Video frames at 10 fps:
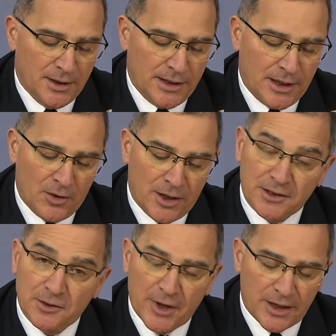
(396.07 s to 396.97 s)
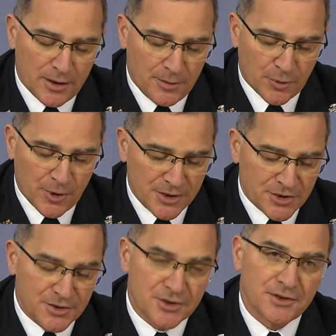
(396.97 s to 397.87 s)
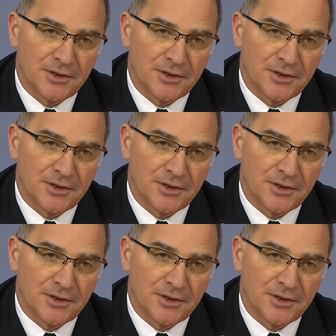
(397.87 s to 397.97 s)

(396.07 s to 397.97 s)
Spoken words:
At Allied Command Operations,